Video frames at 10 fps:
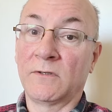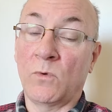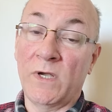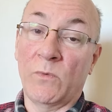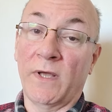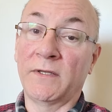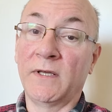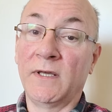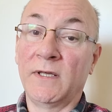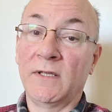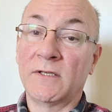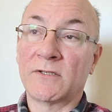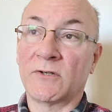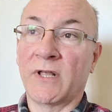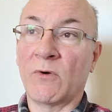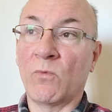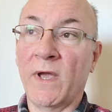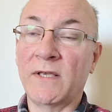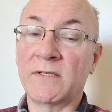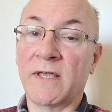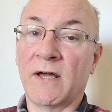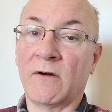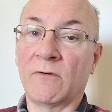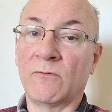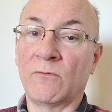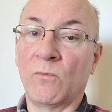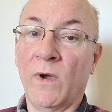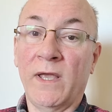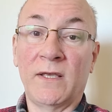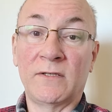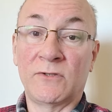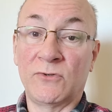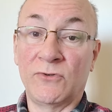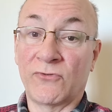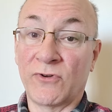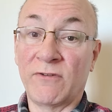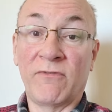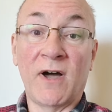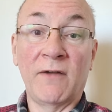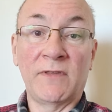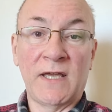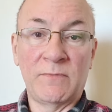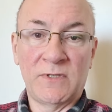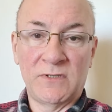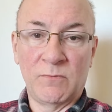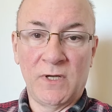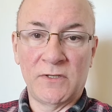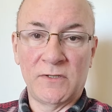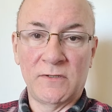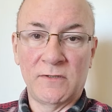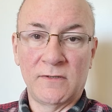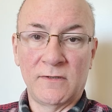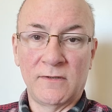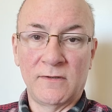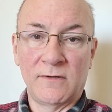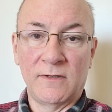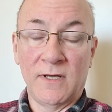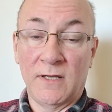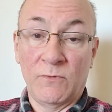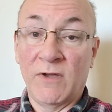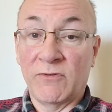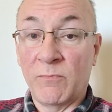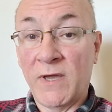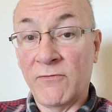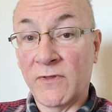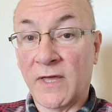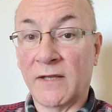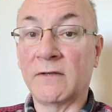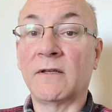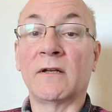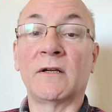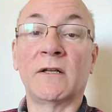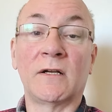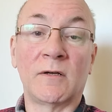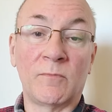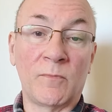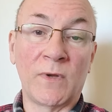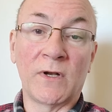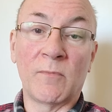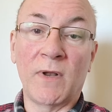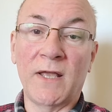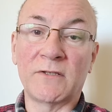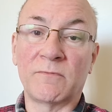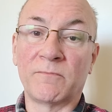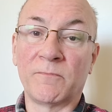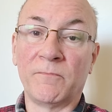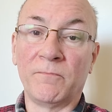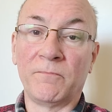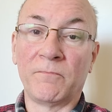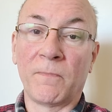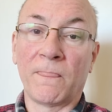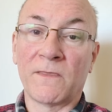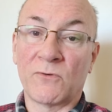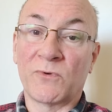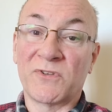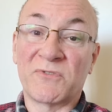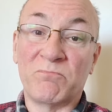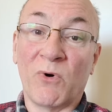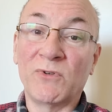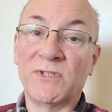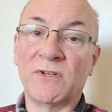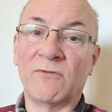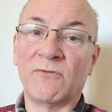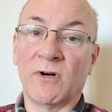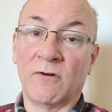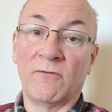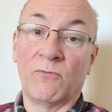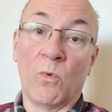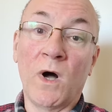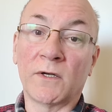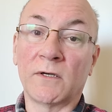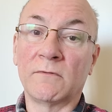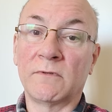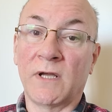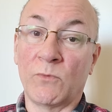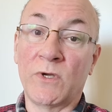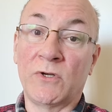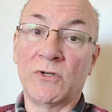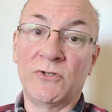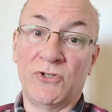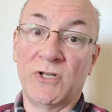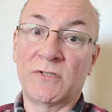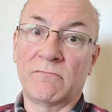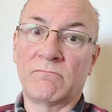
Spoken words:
quite wet. So that waste now weighs 2, 3, 5 times as much, and we have to pay for that in our plants. So we're disposing of water that we could just